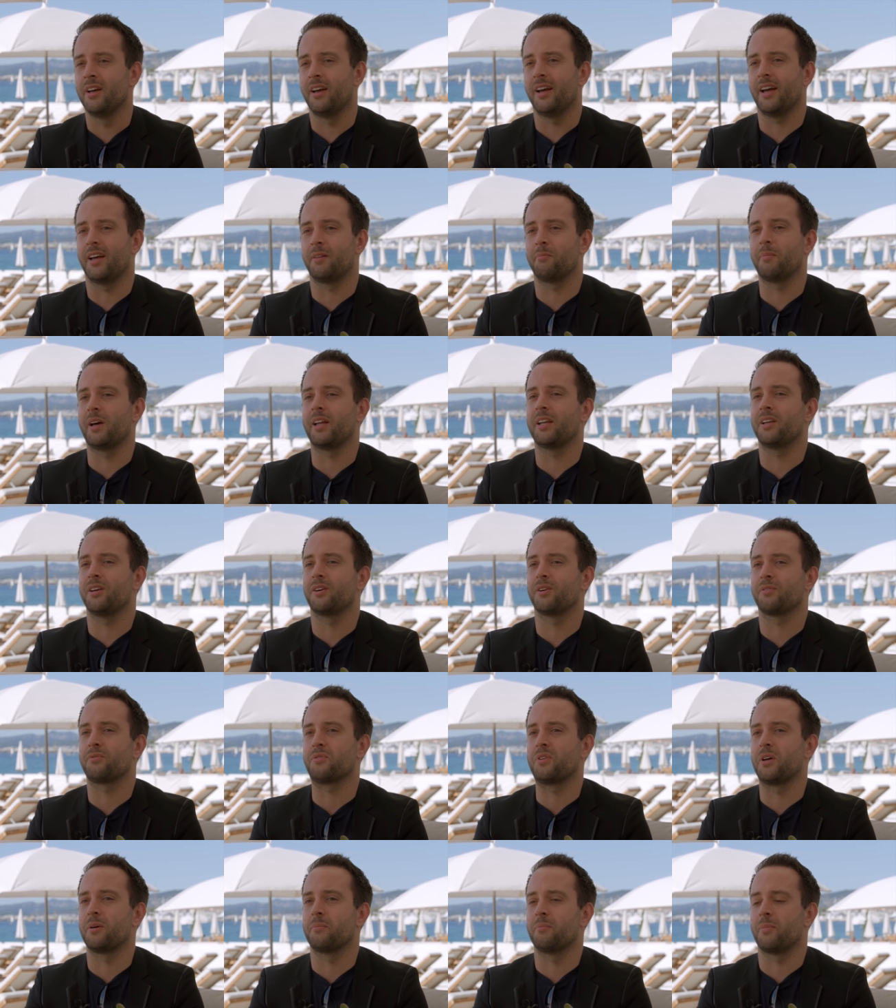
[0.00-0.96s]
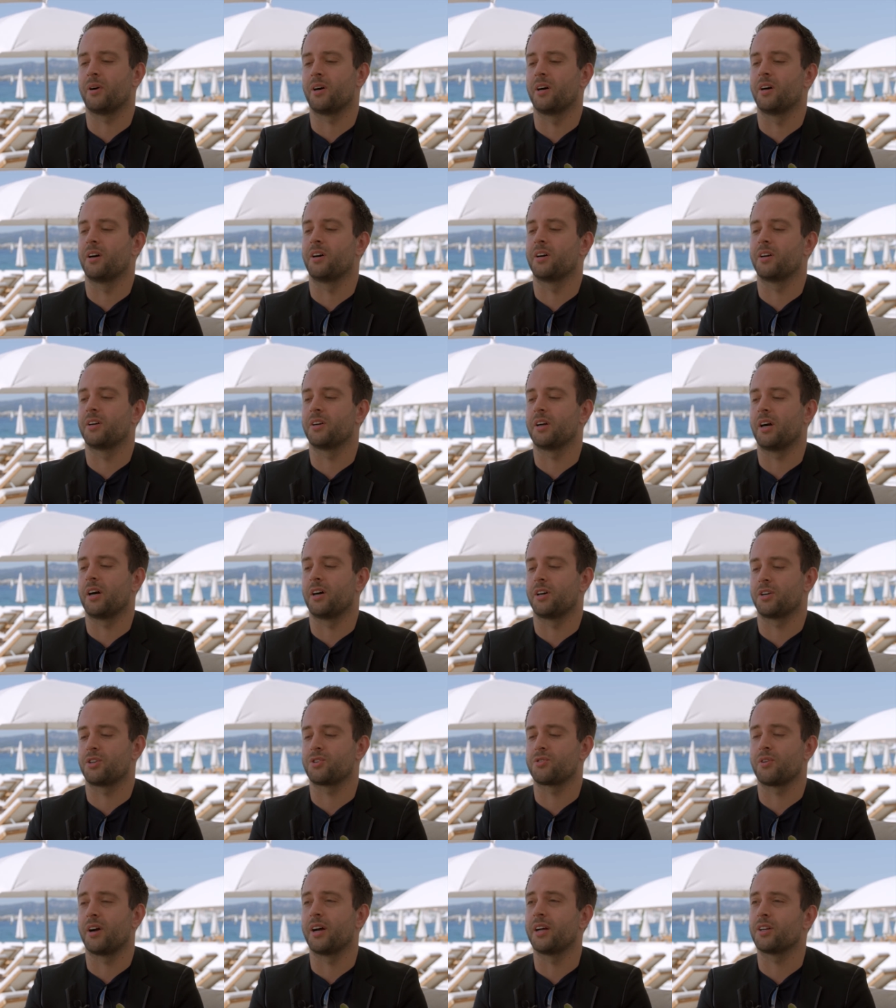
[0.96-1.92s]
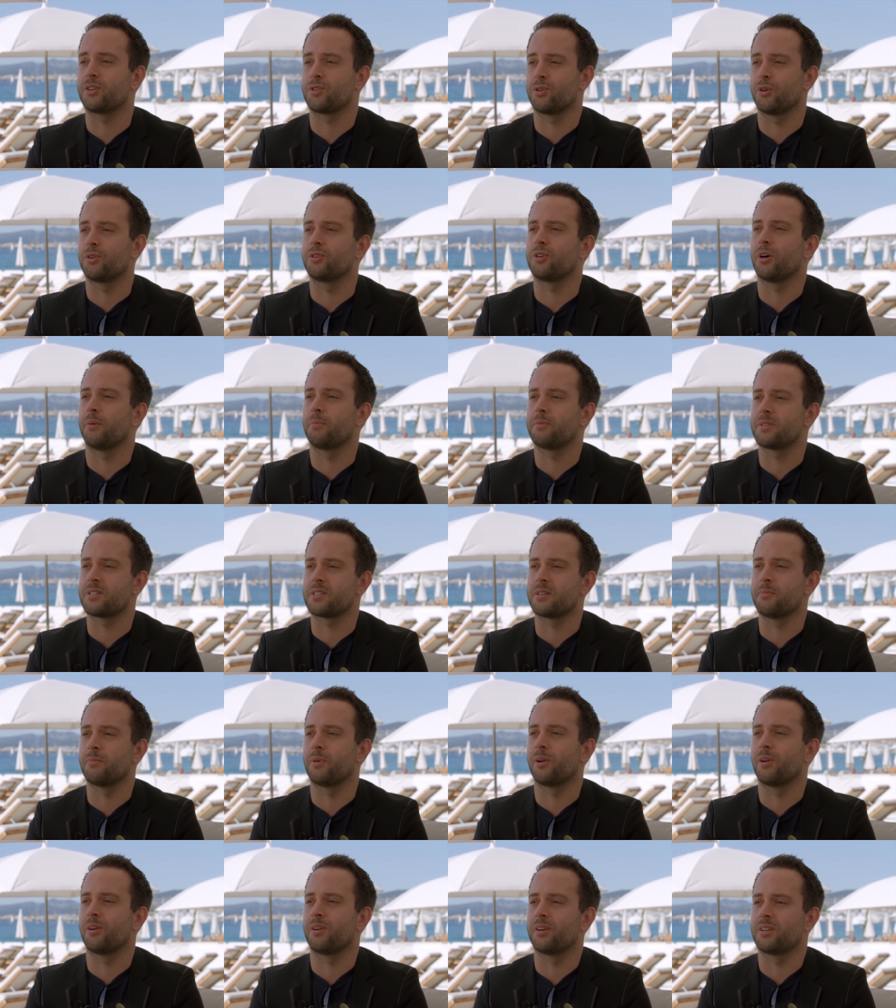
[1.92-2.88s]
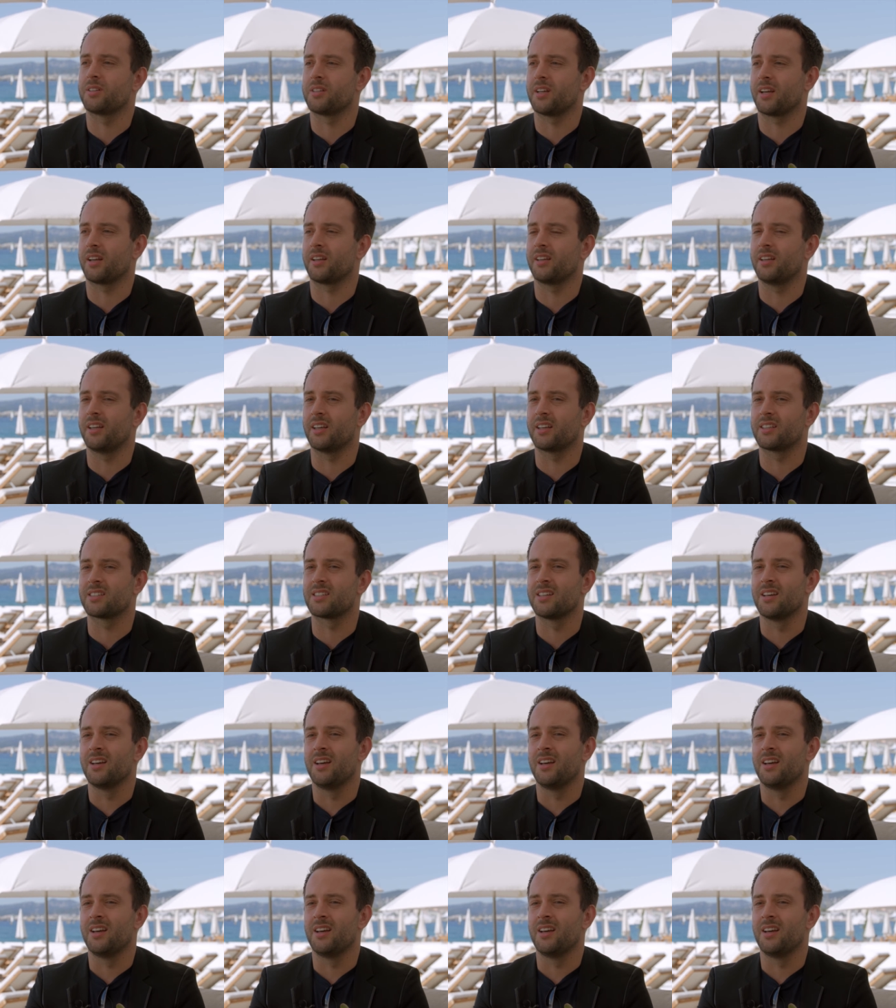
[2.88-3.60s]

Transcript: and many of them are trying to adopt similar techniques.